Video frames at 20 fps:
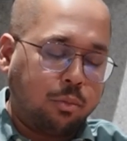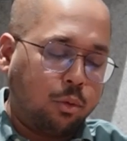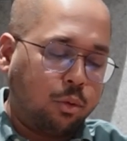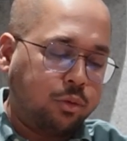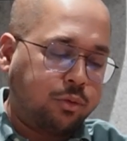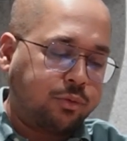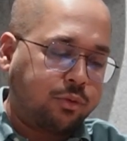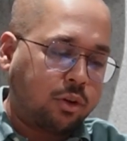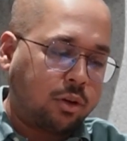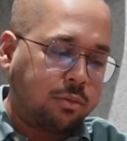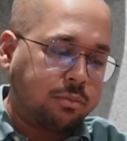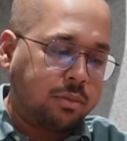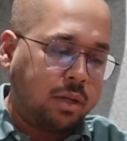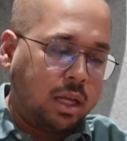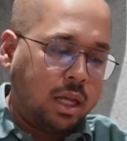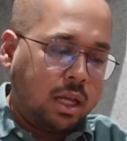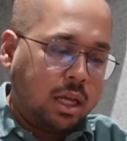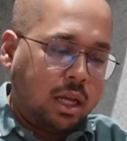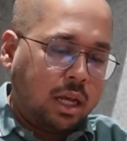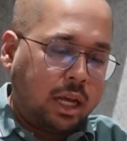both
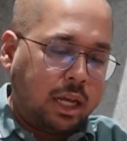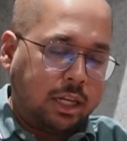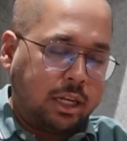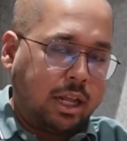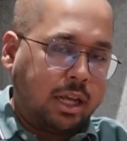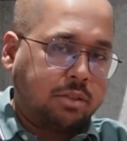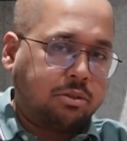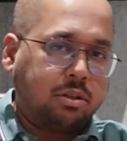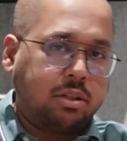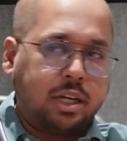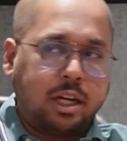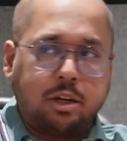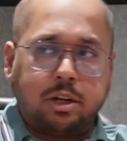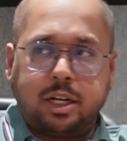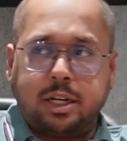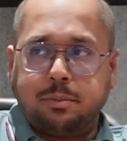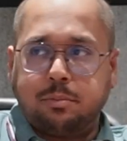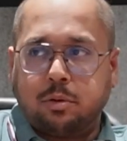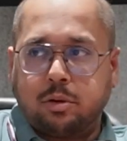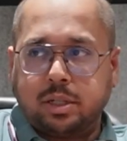from an actual
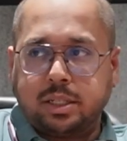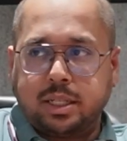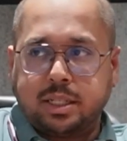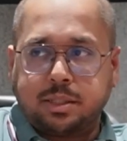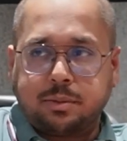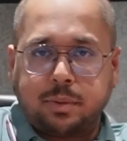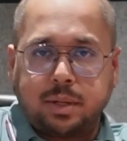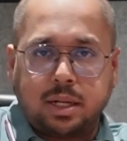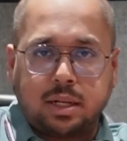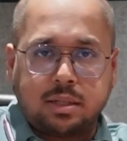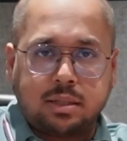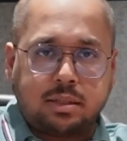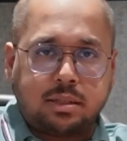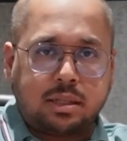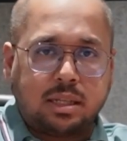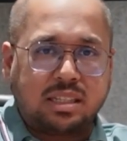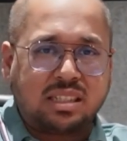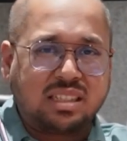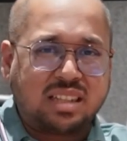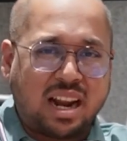regulatory body as well
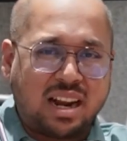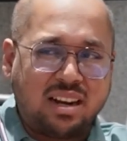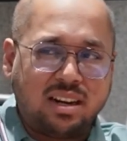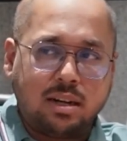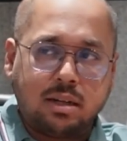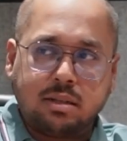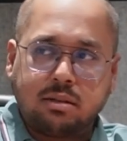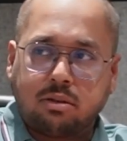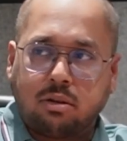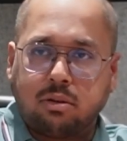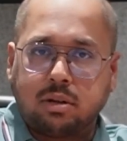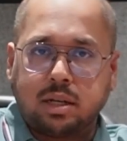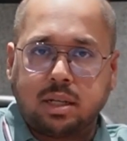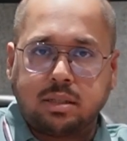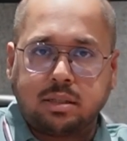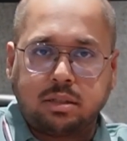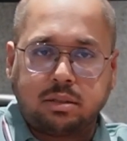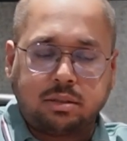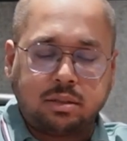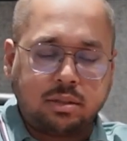as standards
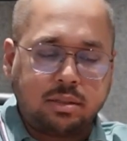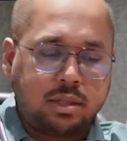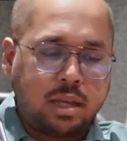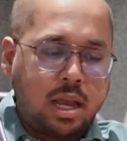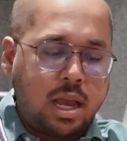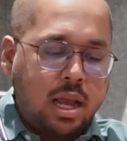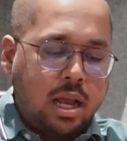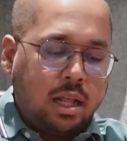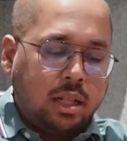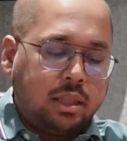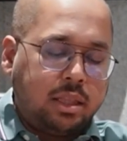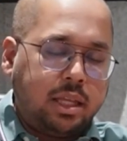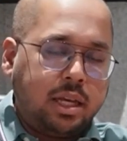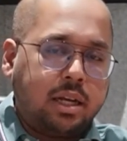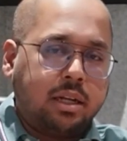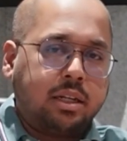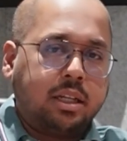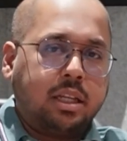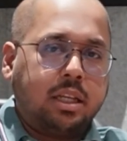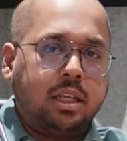organizations.
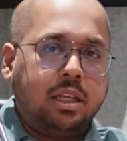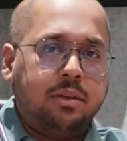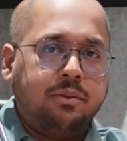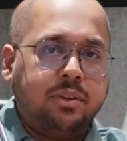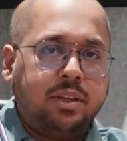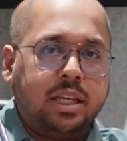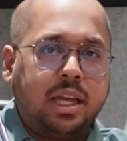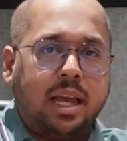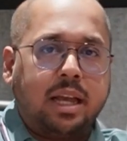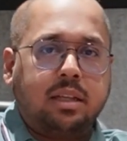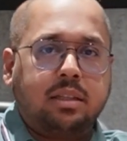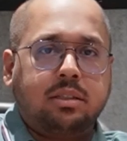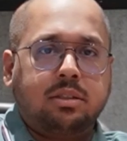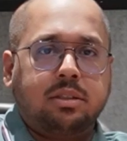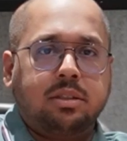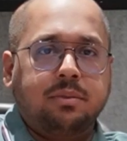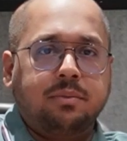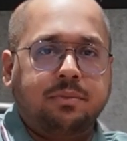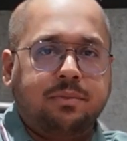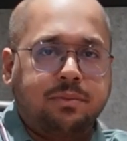They are giving
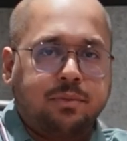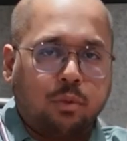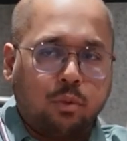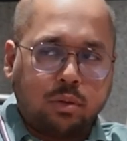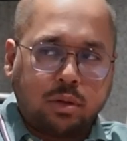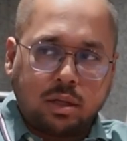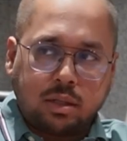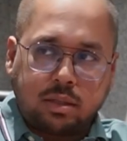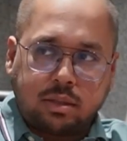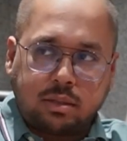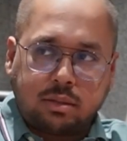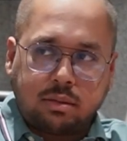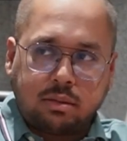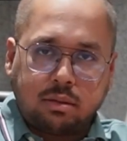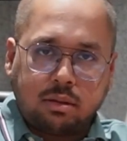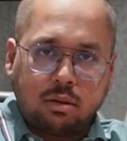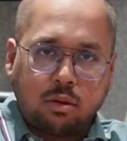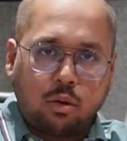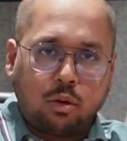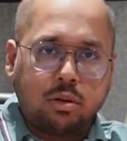extreme
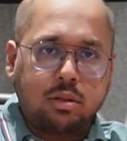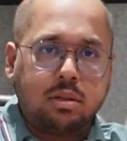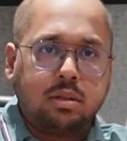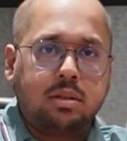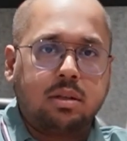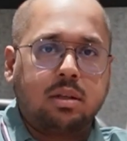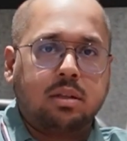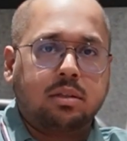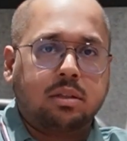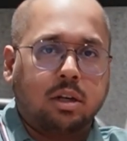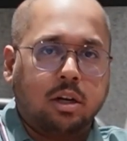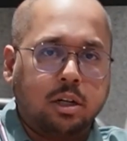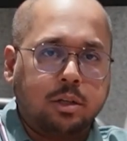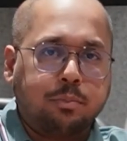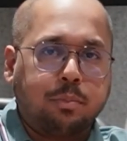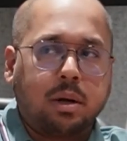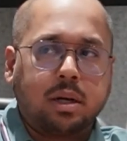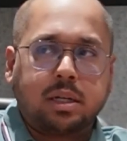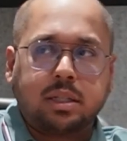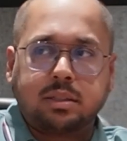focus on
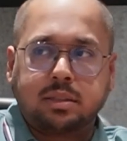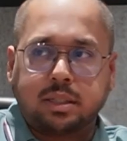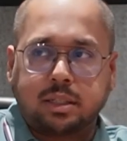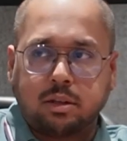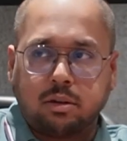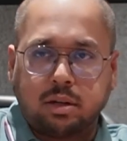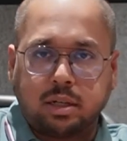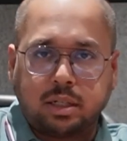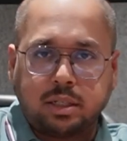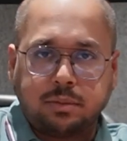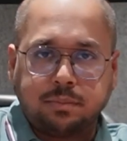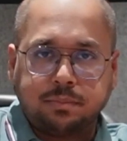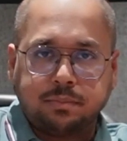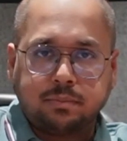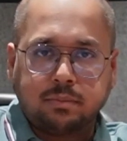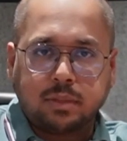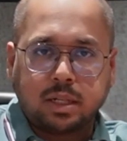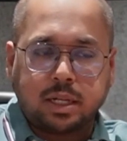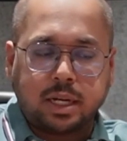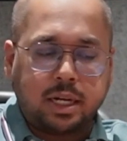third-party security,
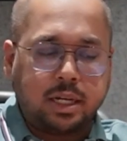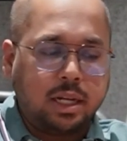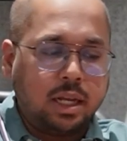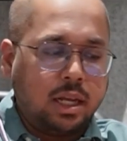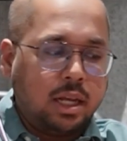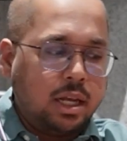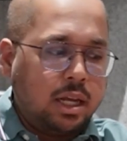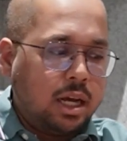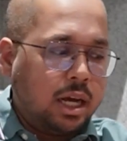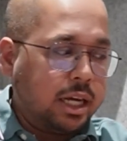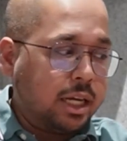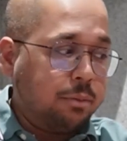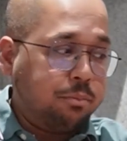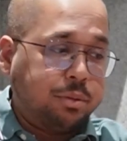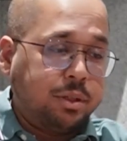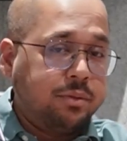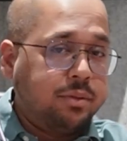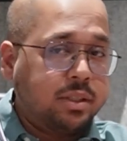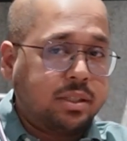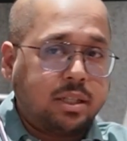right?
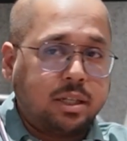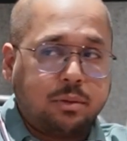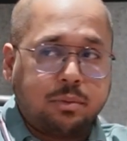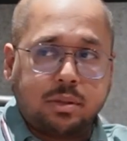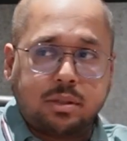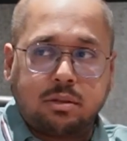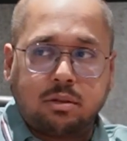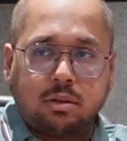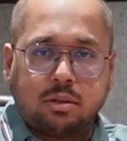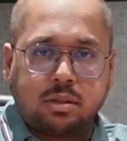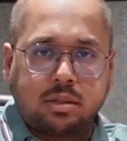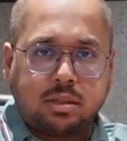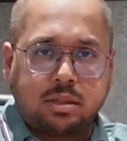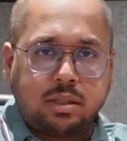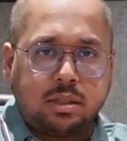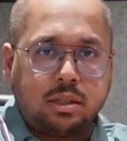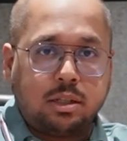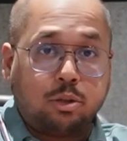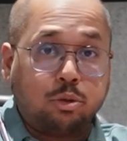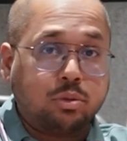Again, previously it was not
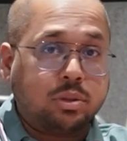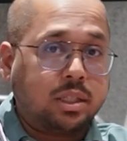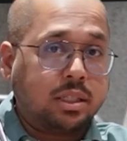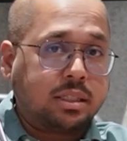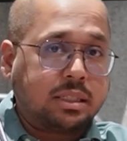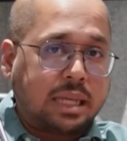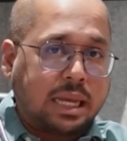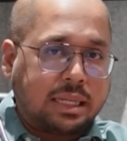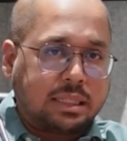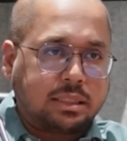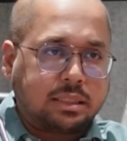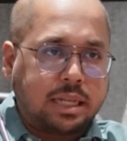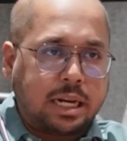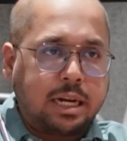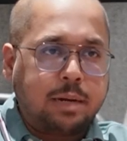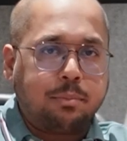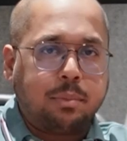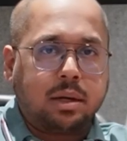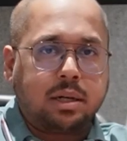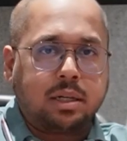seen to this
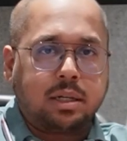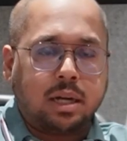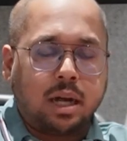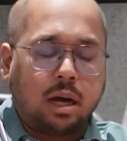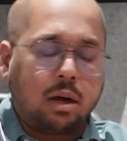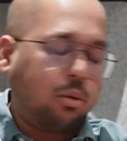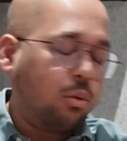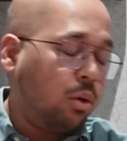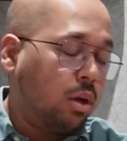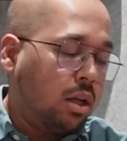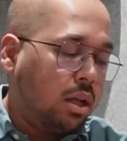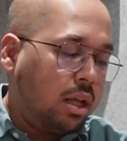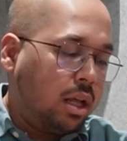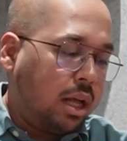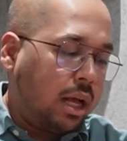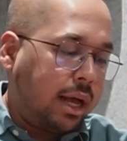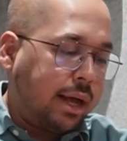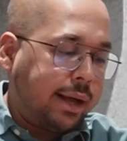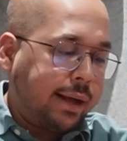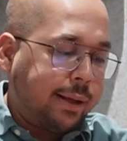extent, but now
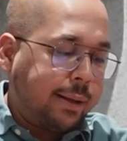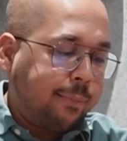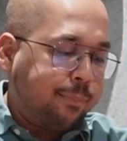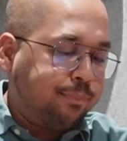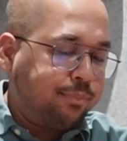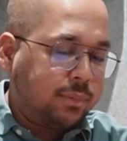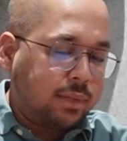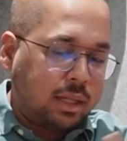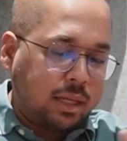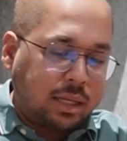a